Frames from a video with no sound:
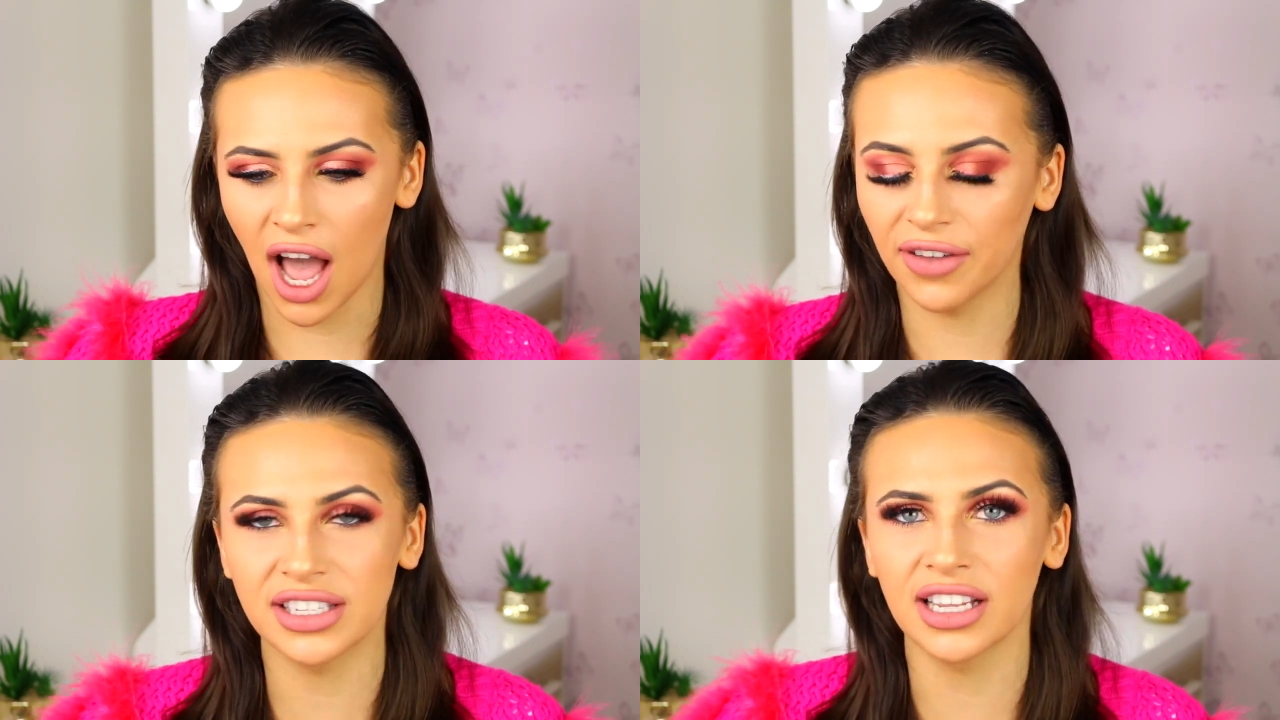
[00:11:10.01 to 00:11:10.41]

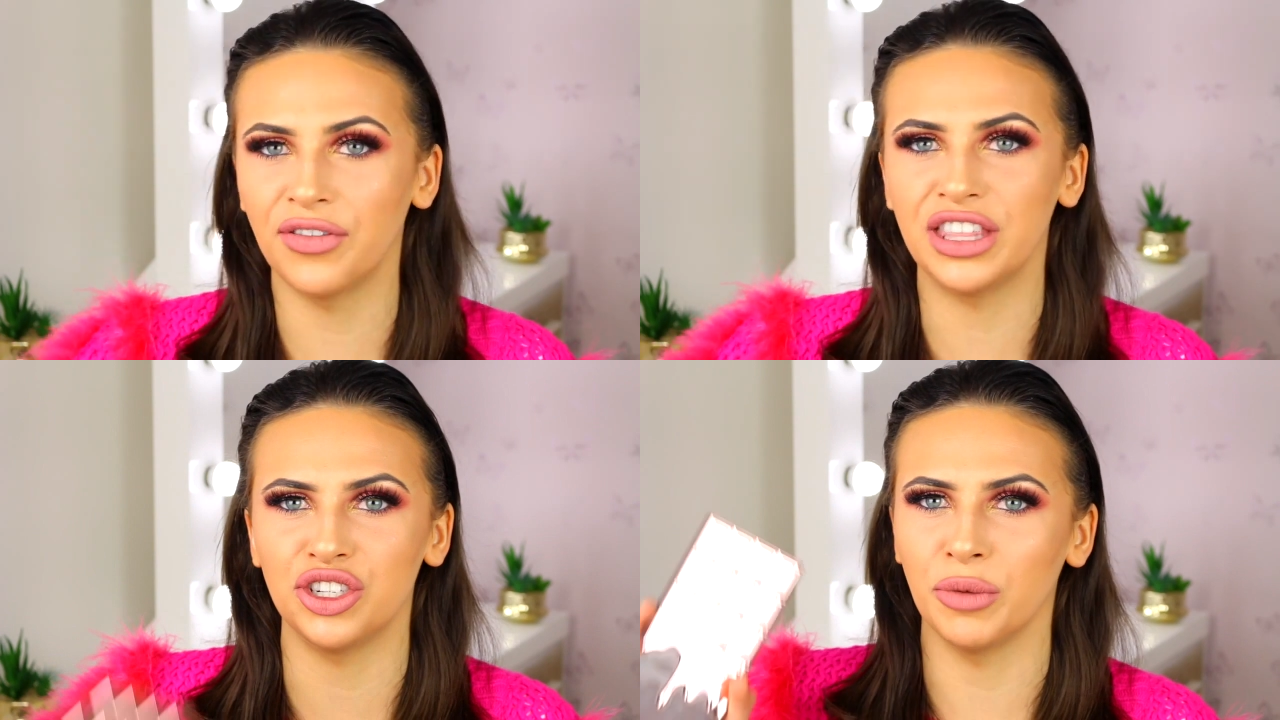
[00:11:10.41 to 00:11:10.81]
I've
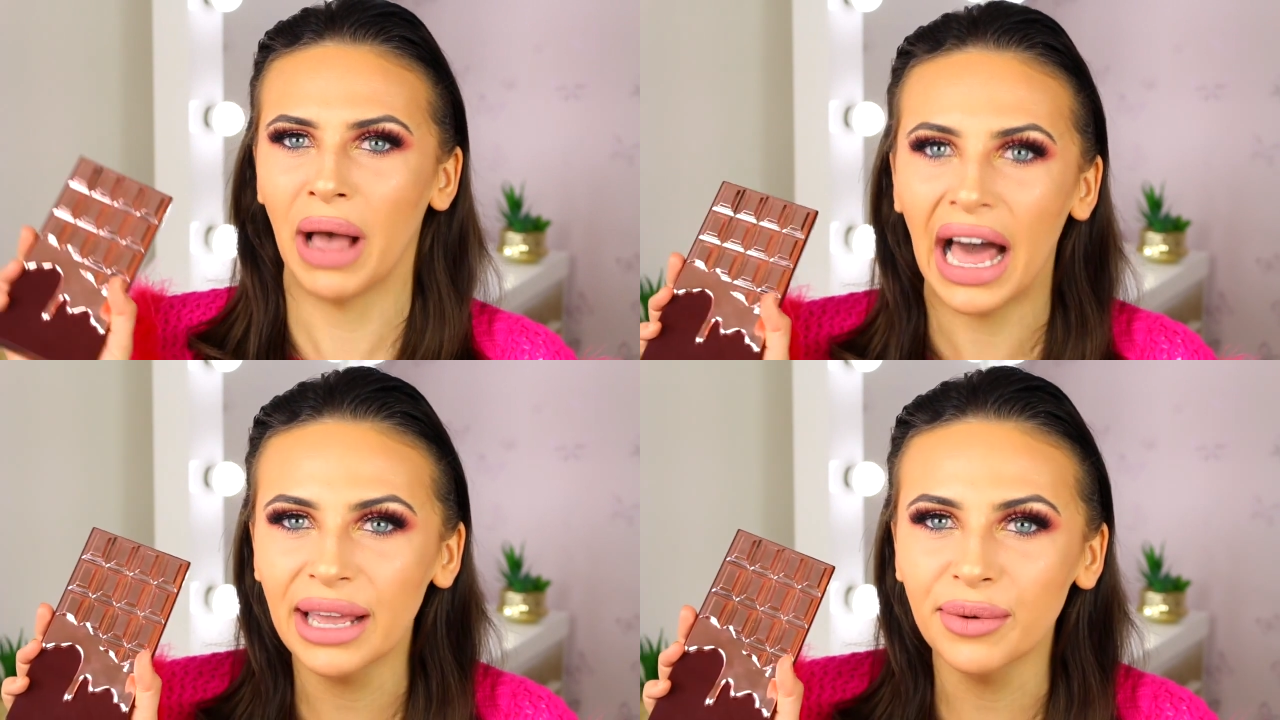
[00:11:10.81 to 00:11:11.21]
discovered this new
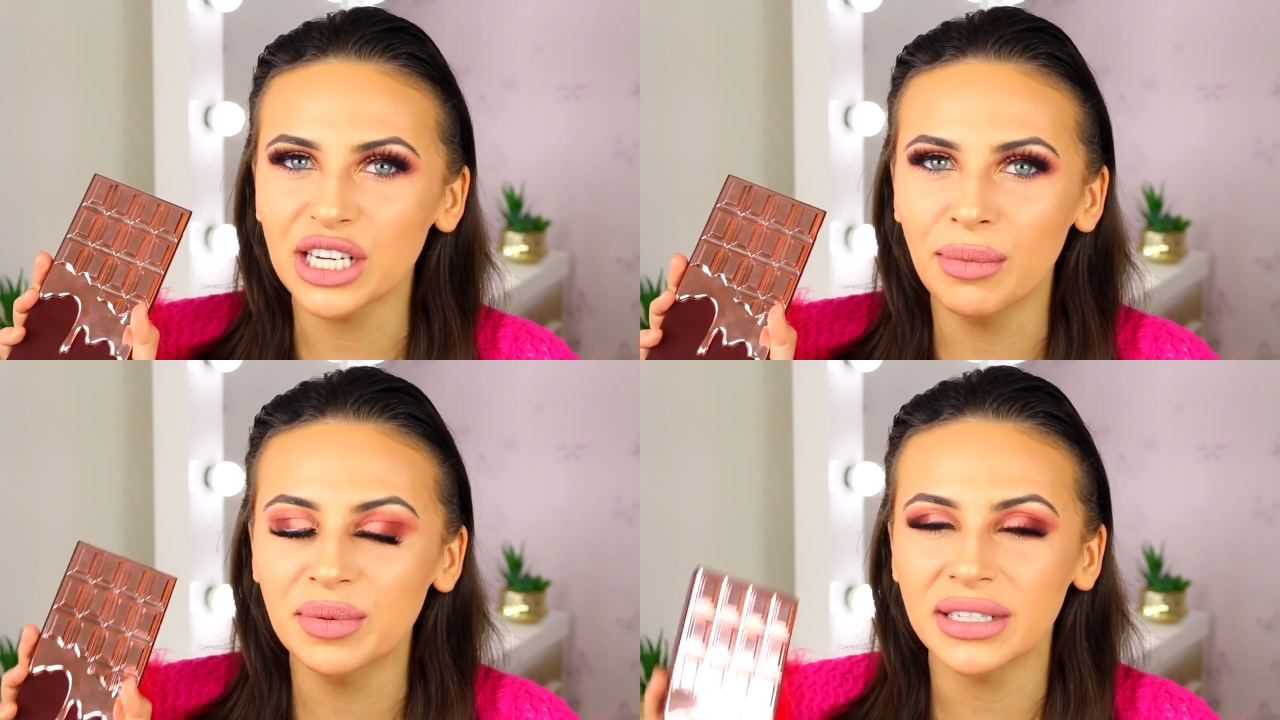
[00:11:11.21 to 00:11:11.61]
palette,
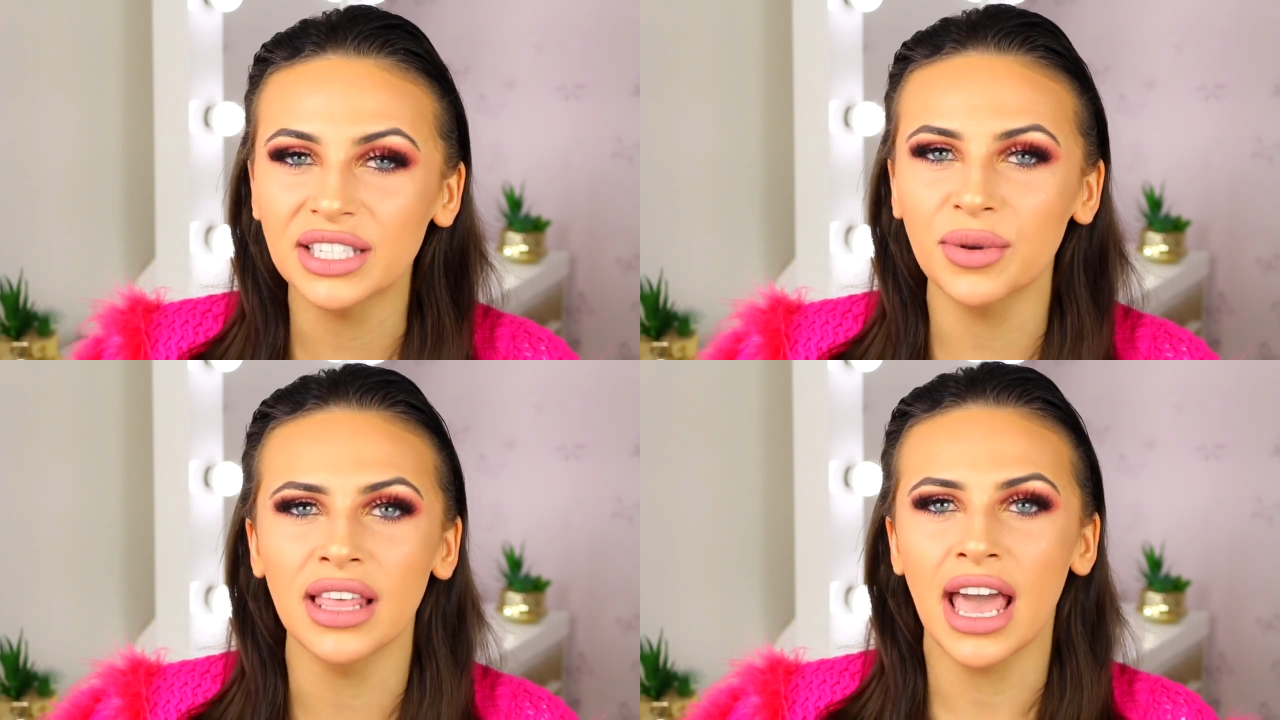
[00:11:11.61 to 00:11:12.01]
which I'm
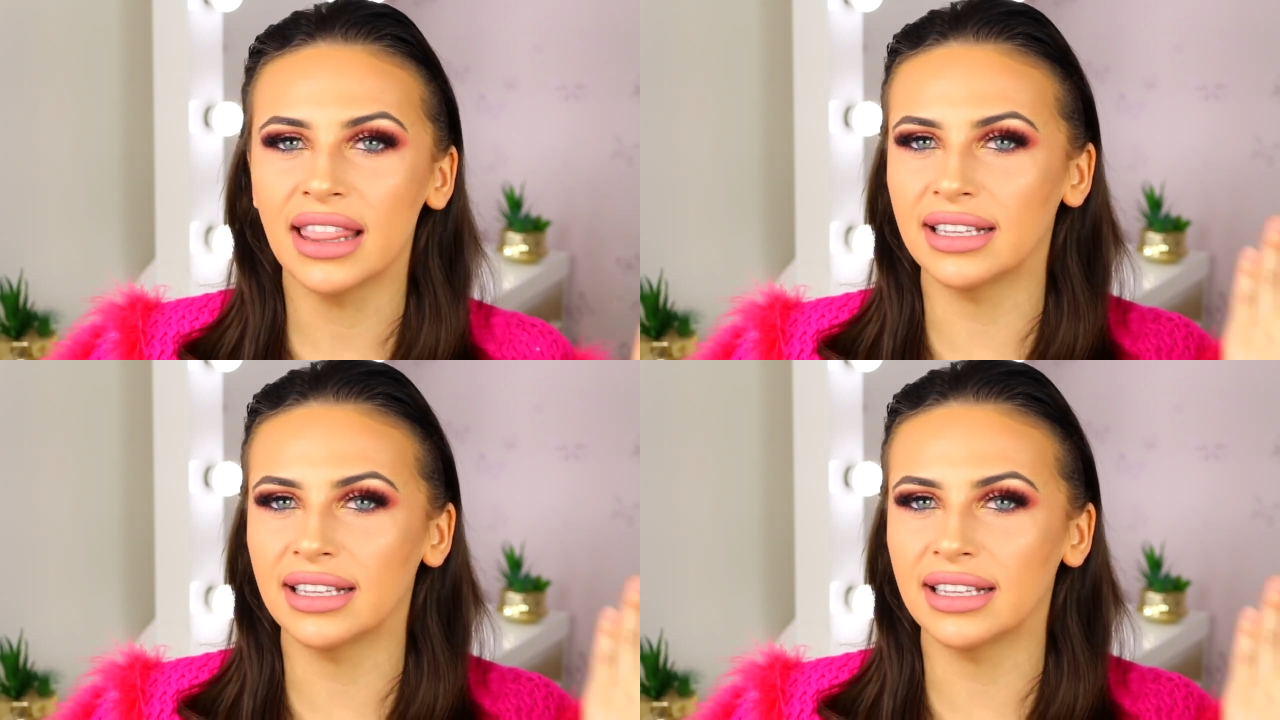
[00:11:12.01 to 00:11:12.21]
obsessed with.